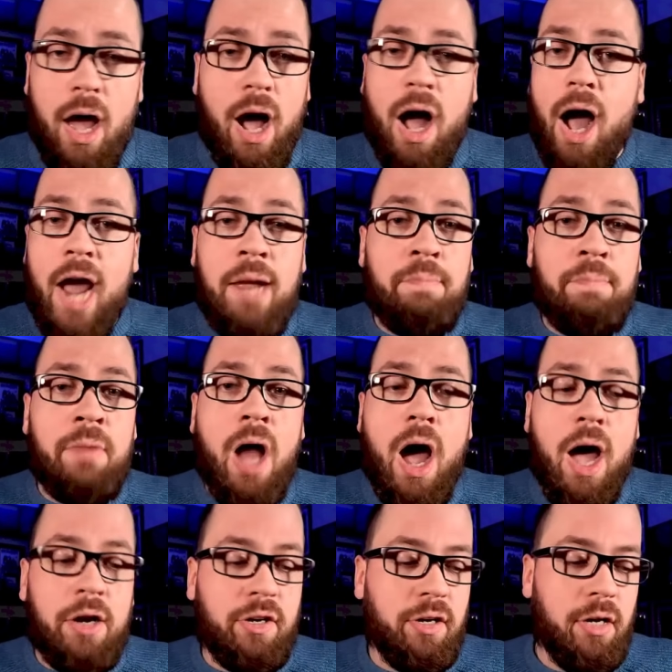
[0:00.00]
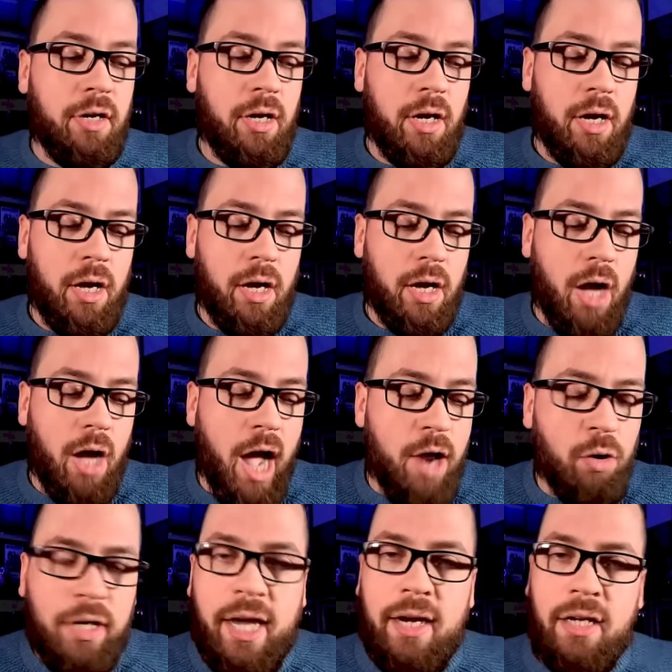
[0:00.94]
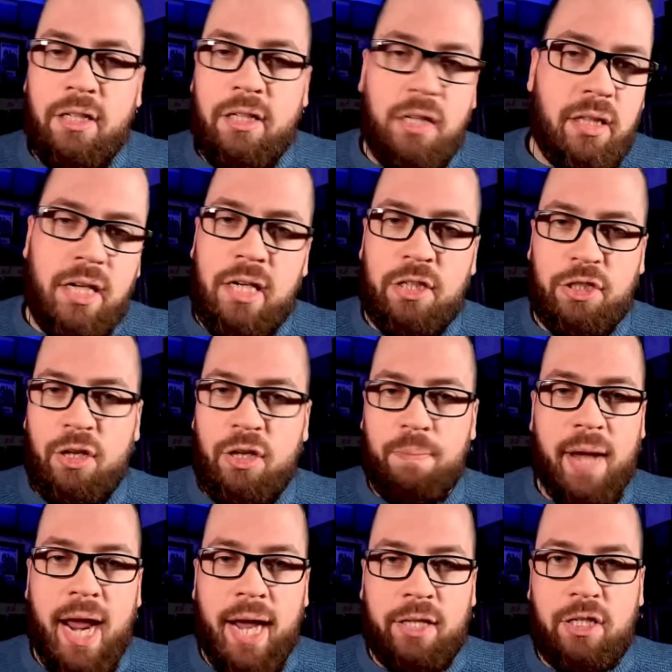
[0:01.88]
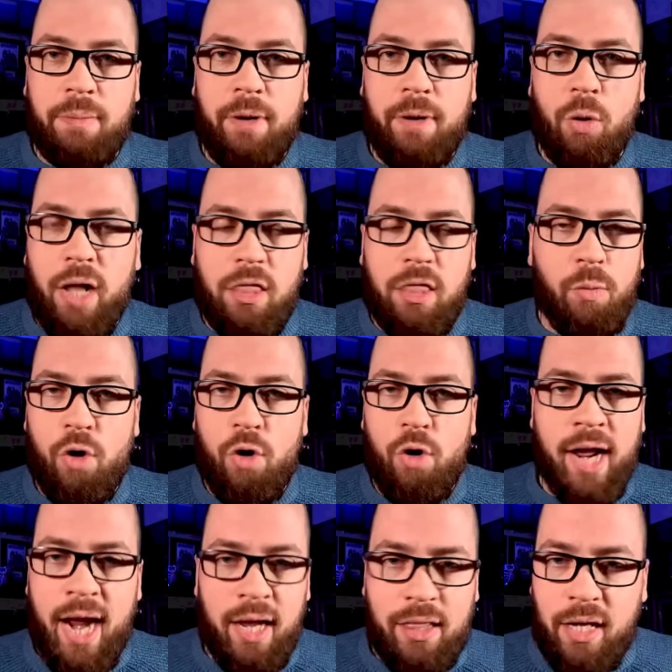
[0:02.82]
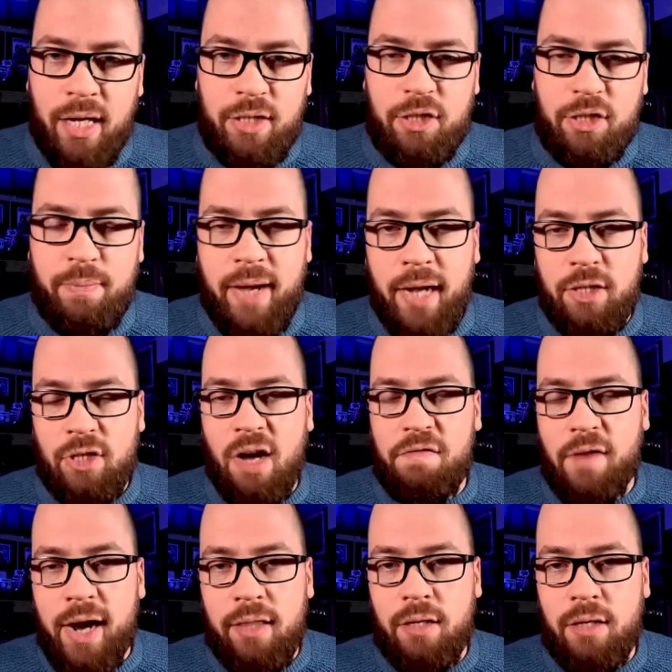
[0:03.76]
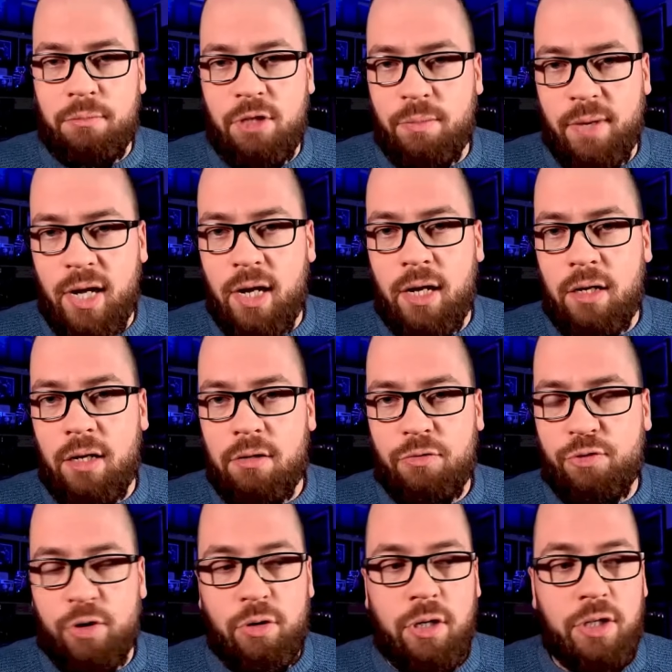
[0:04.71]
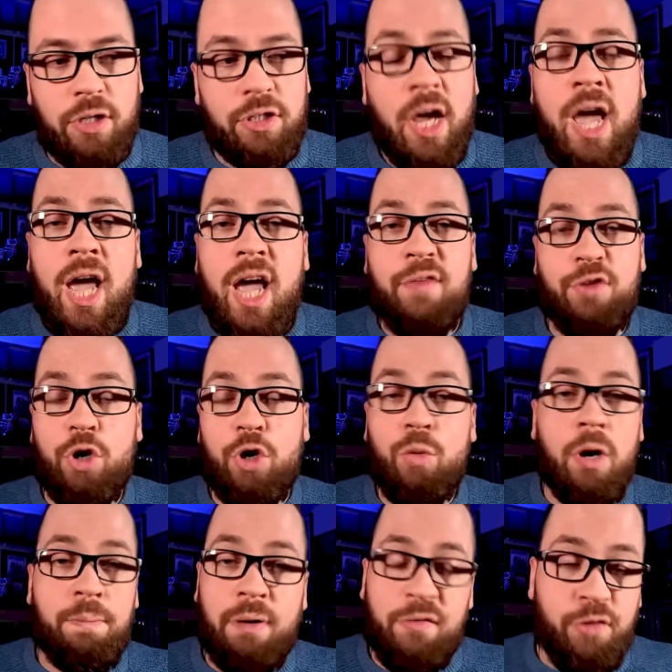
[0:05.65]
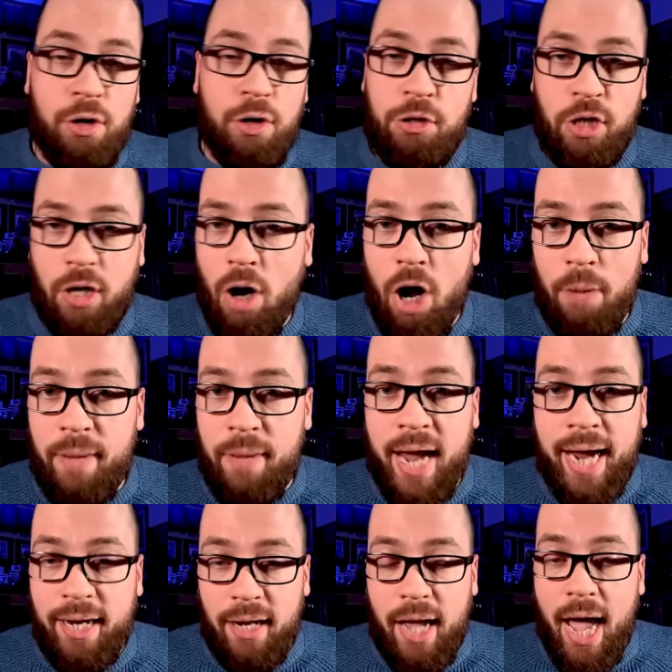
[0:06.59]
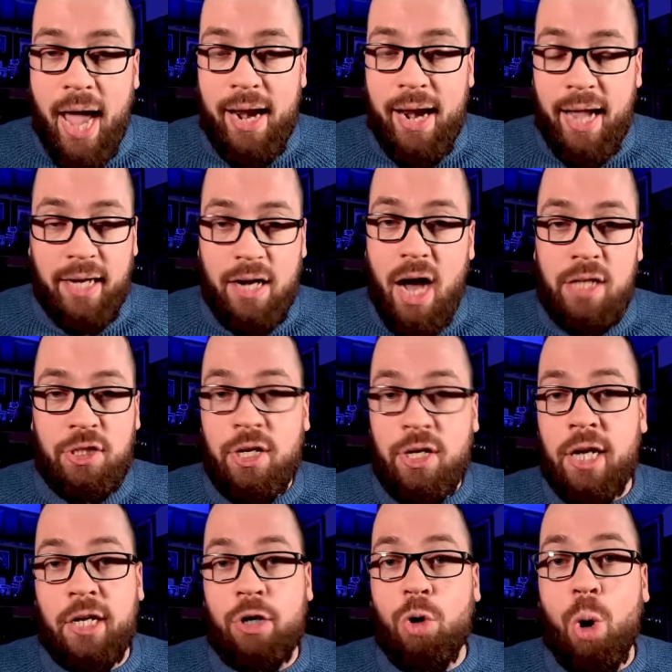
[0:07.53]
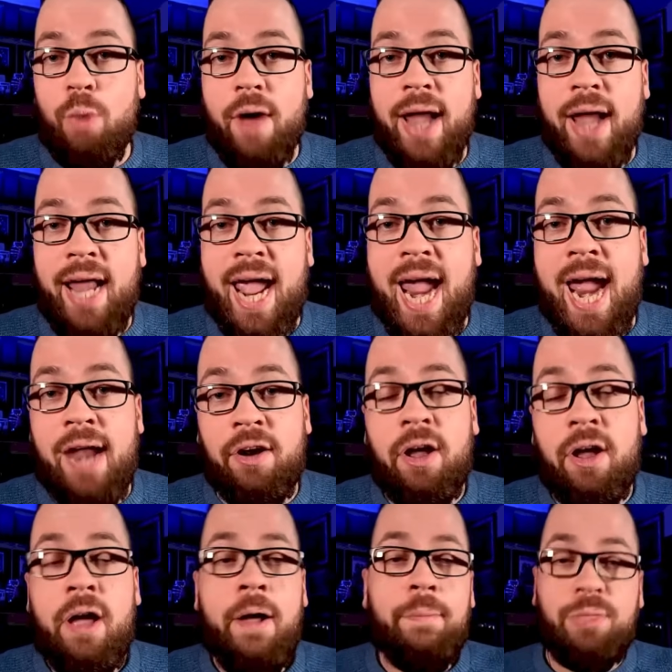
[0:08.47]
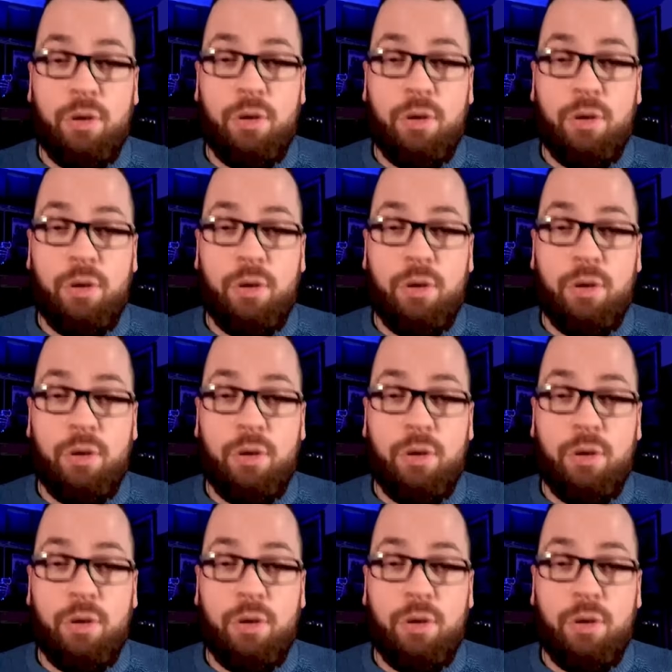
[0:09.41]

I don't get into these debates about what the word atheist means. I find them to be fruitless. If you would prefer to call me an agnostic, go right ahead.